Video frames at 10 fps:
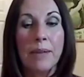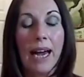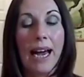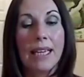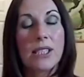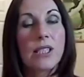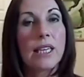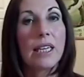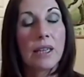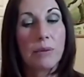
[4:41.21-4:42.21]
And
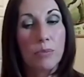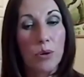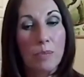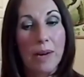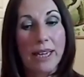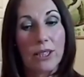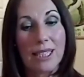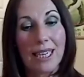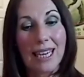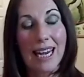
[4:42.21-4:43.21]
the
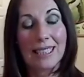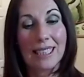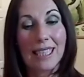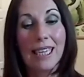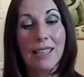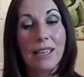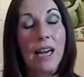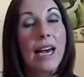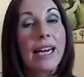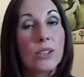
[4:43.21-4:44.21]
probiotic lysate
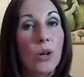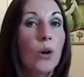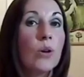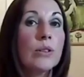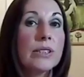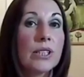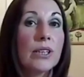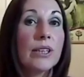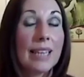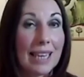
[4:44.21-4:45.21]
is
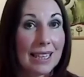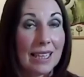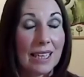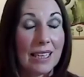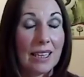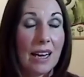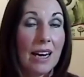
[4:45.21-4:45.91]
also in the